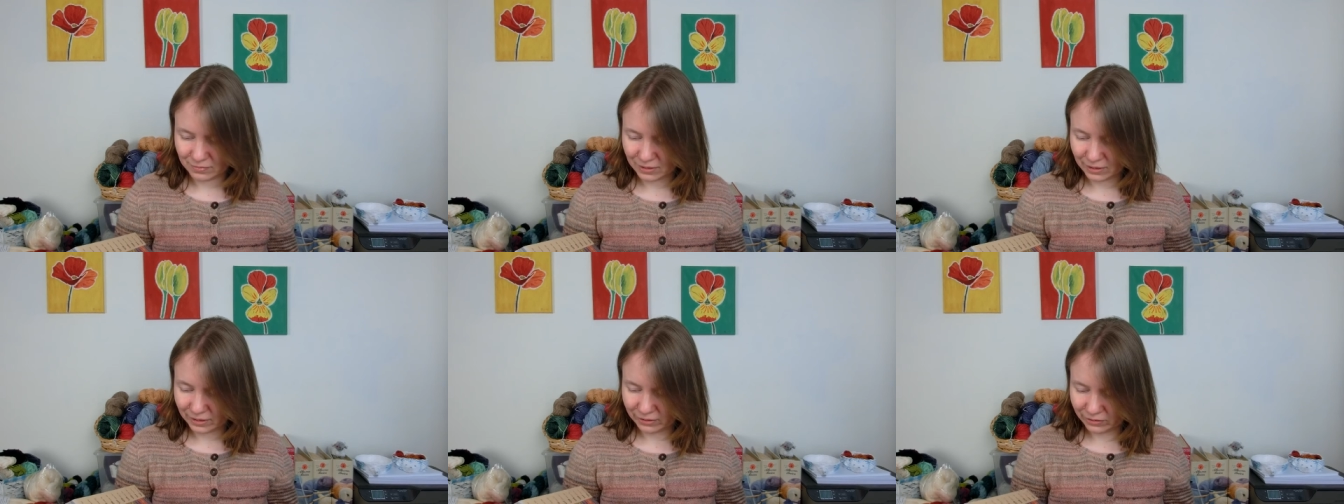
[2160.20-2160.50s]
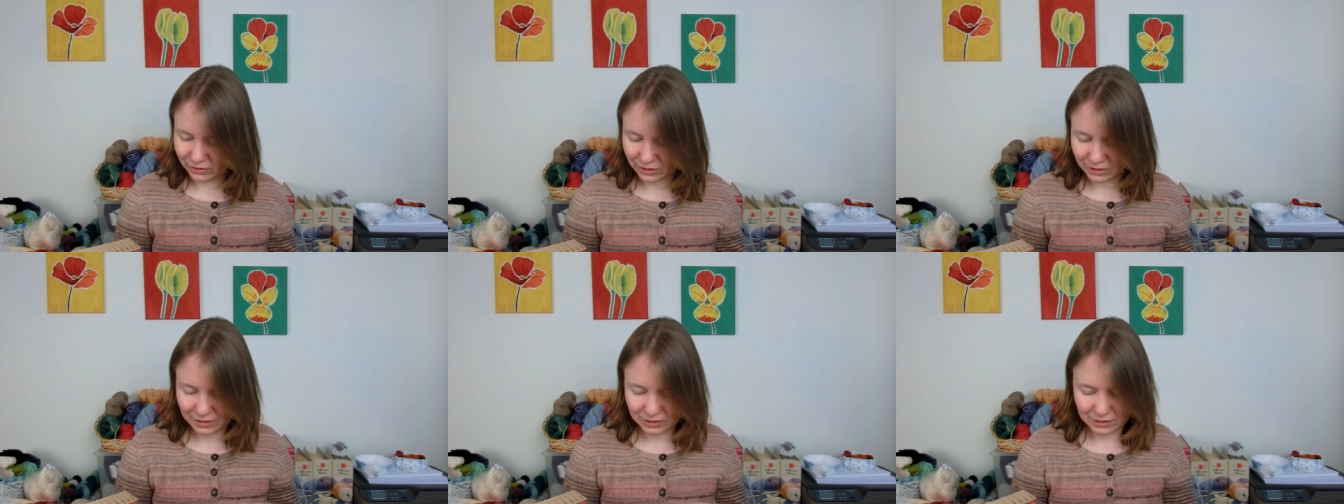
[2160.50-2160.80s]
I
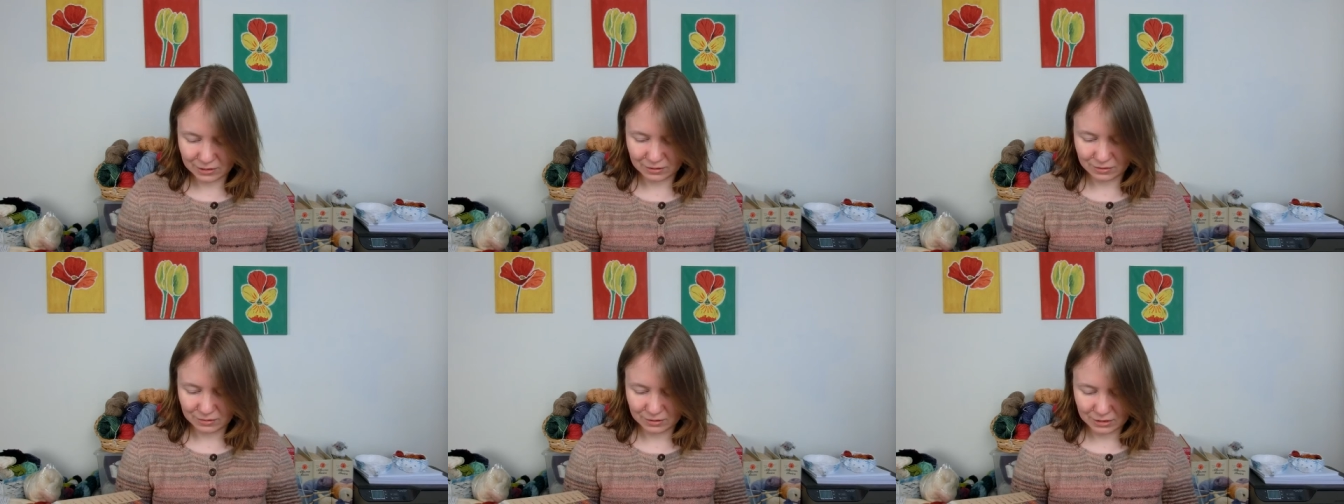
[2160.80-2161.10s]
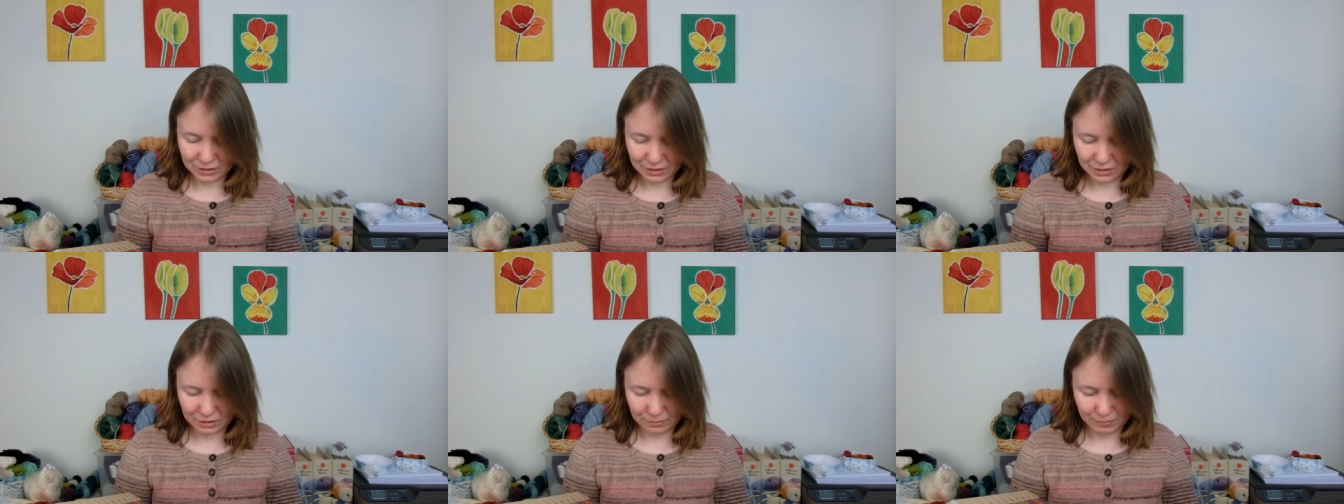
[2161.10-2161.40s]
think this
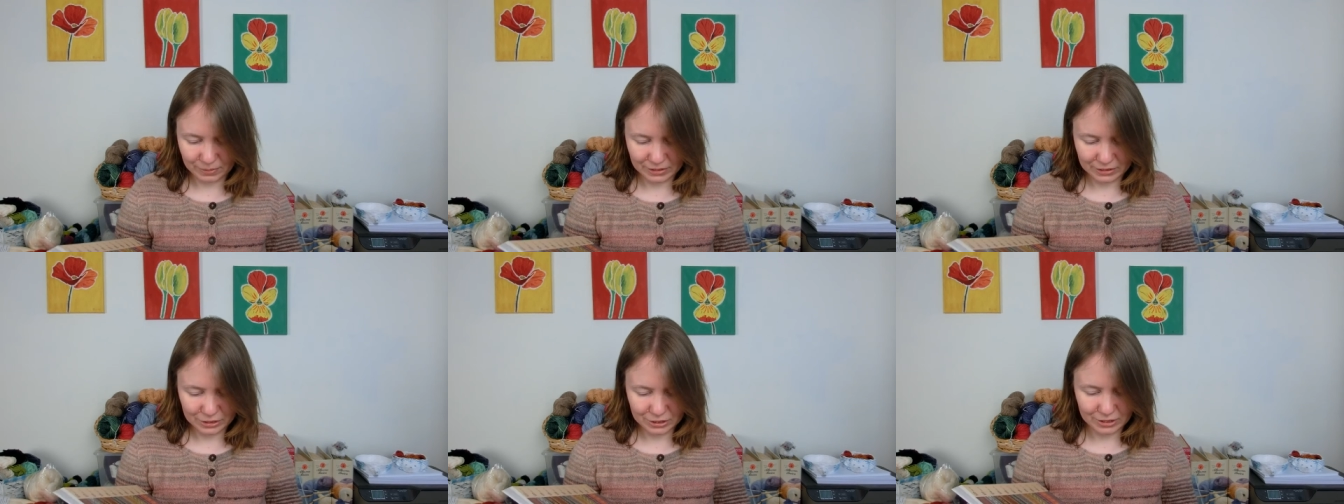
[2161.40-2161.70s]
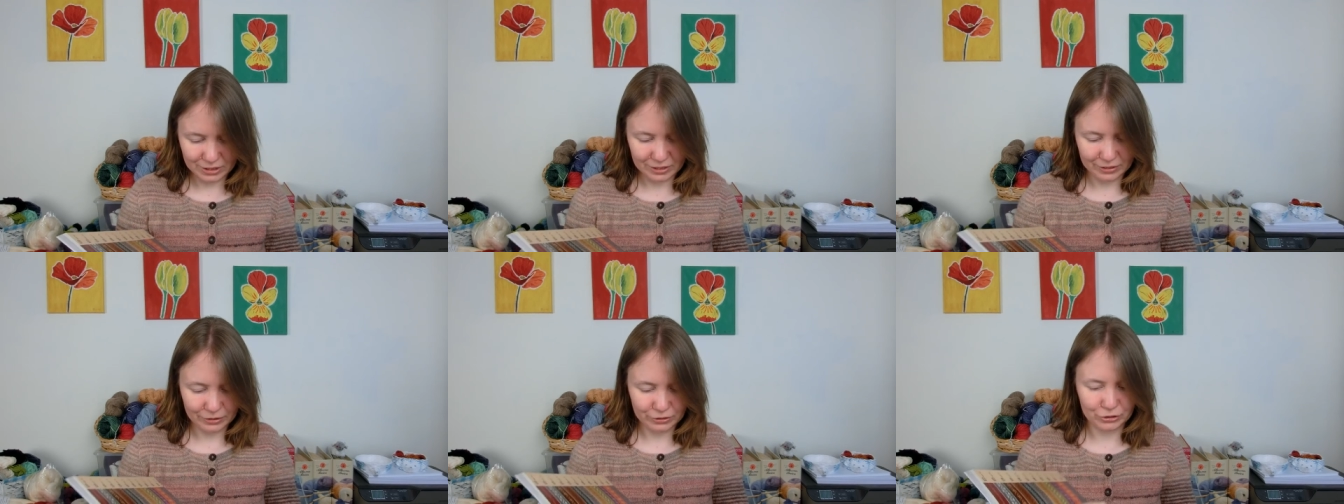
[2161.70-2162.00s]
this is a page
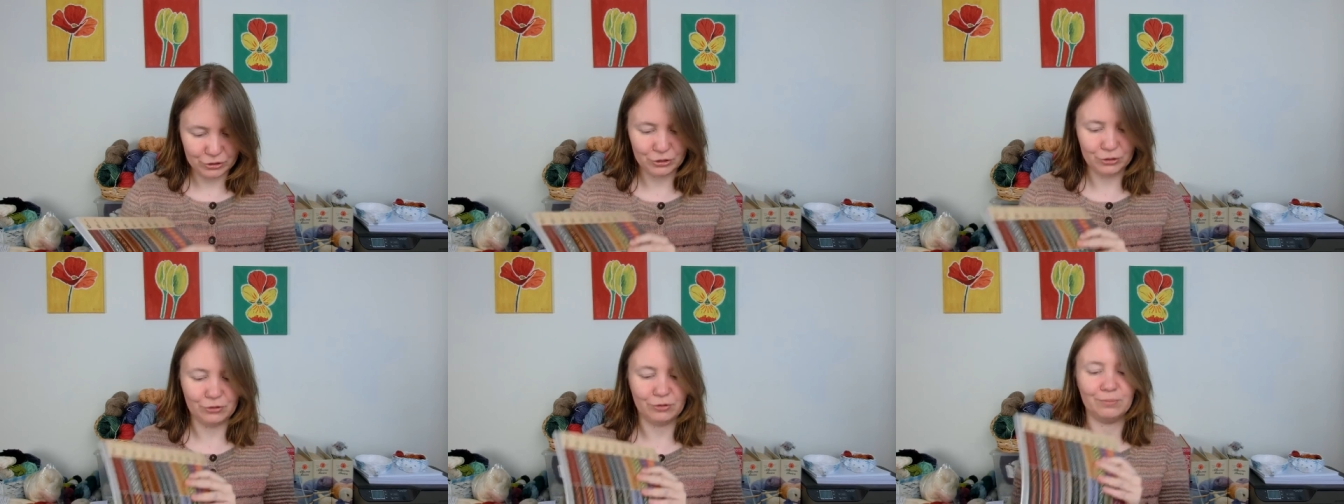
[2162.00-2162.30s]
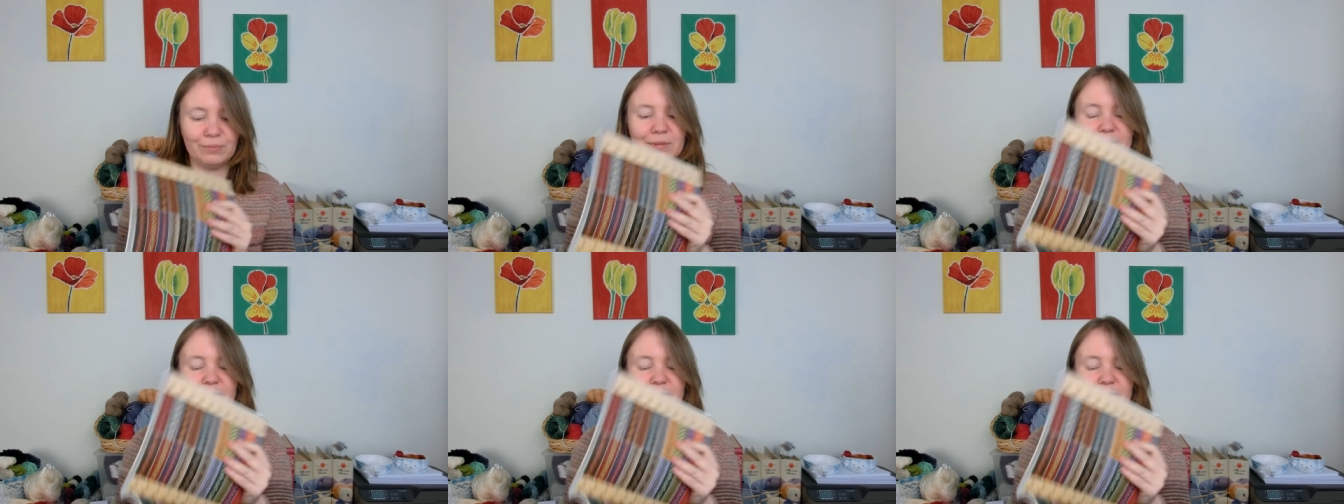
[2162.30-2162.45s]
that I could show you, but